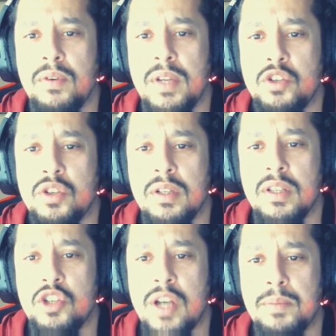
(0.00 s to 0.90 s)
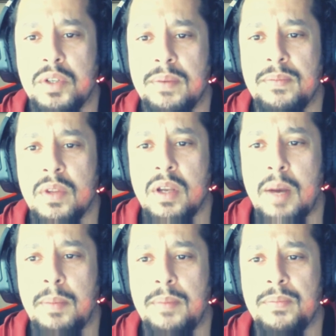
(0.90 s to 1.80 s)
Nation. The chapter,
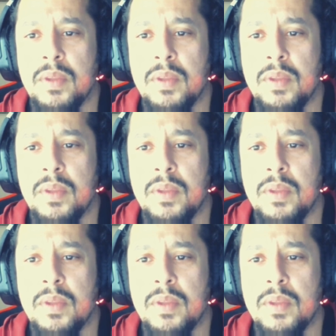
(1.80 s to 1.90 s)
comma,